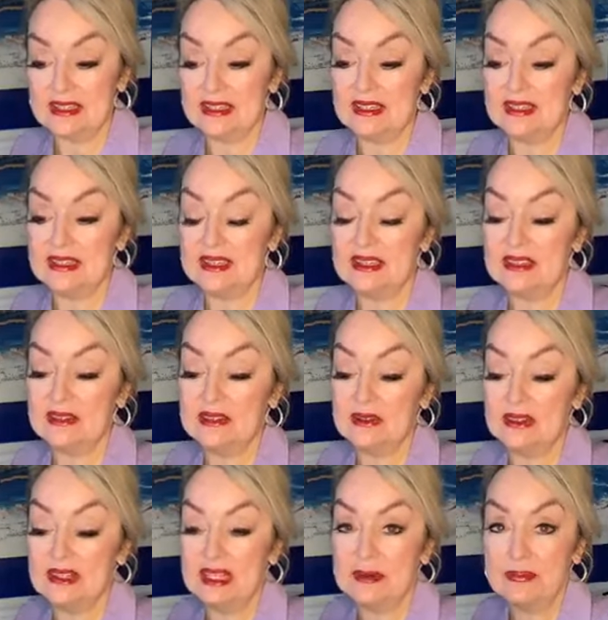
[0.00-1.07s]
the, the,
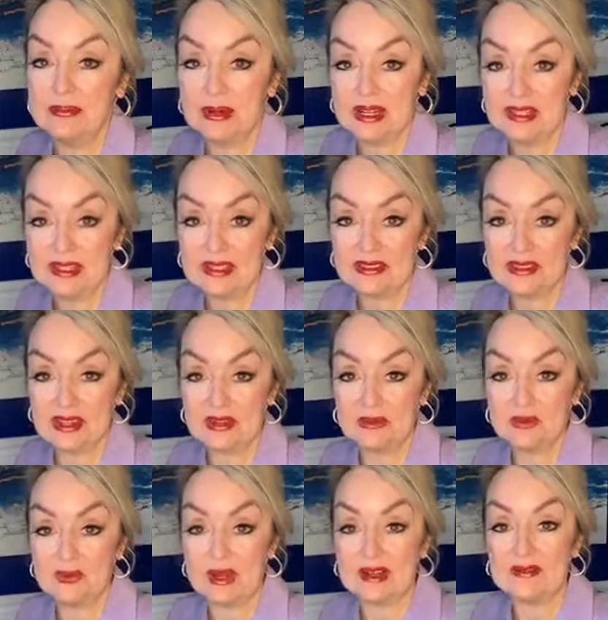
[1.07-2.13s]
the abundance
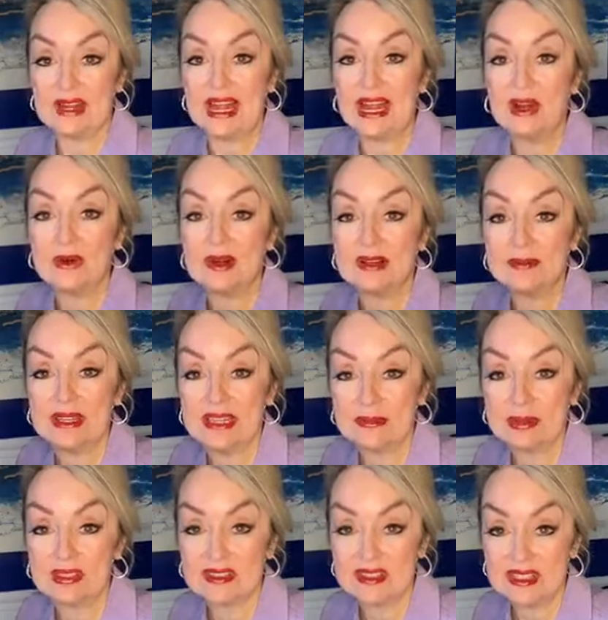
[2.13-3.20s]
of, of how I'm
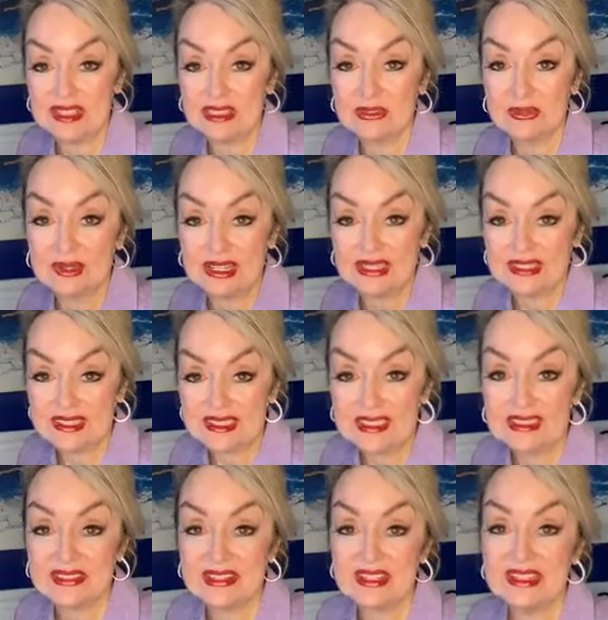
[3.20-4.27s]
able to teach what I
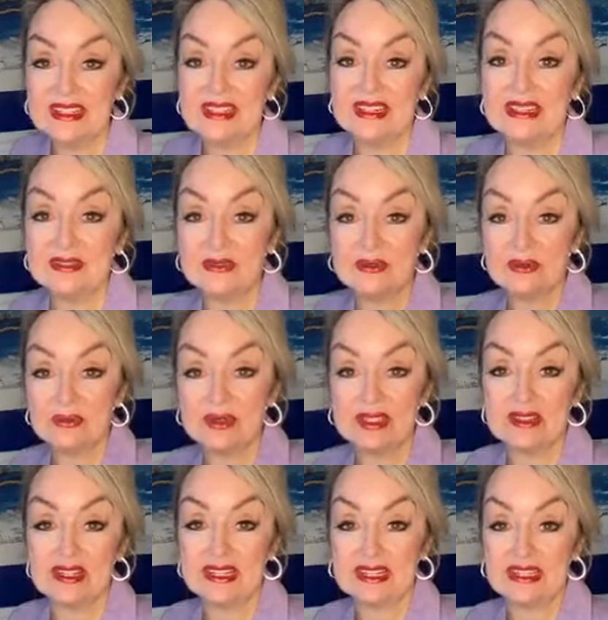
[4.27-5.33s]
teach is
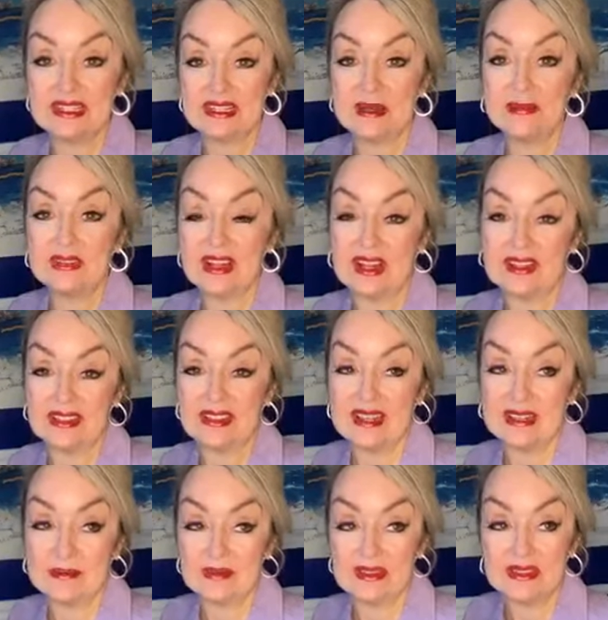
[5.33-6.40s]
really, it comes out of
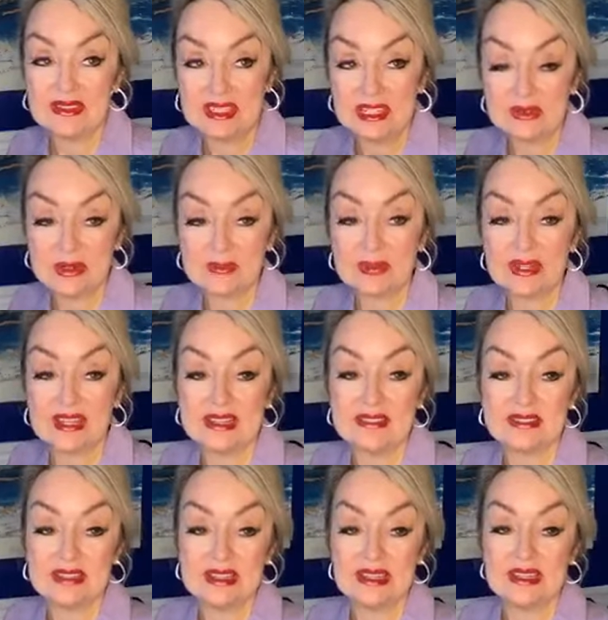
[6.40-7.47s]
that secret
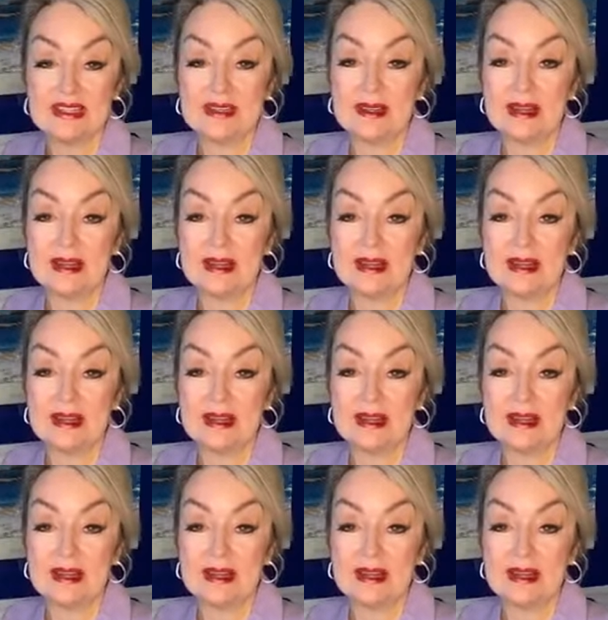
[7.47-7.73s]
place.